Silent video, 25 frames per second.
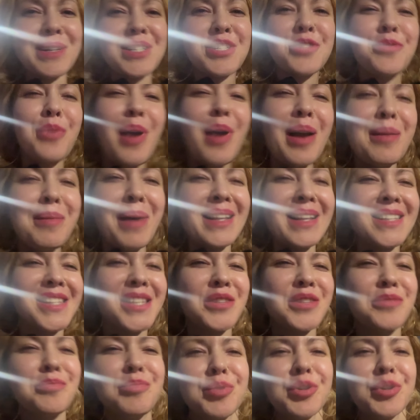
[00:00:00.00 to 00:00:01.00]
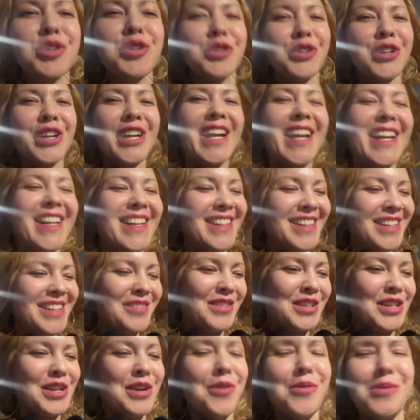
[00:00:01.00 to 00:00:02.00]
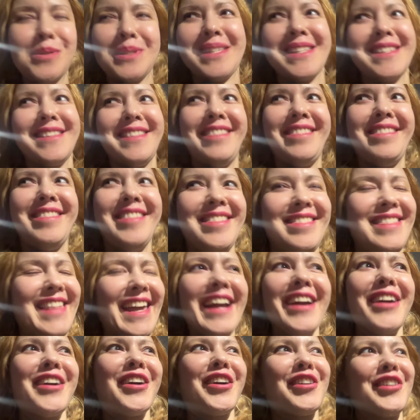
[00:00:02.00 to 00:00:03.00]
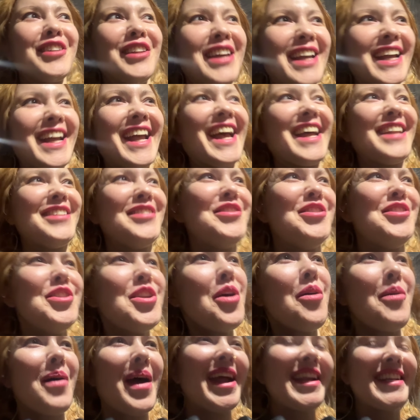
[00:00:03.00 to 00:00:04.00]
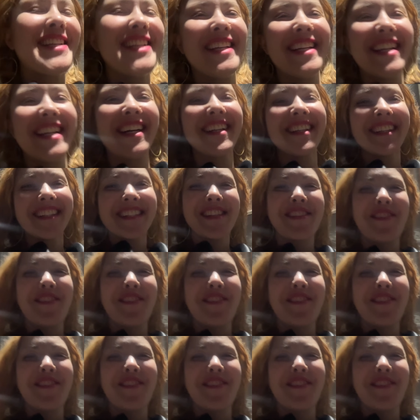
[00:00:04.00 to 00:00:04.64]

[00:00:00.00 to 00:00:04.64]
just walked past this brewery I didn't even know was there. Like, had no idea. It's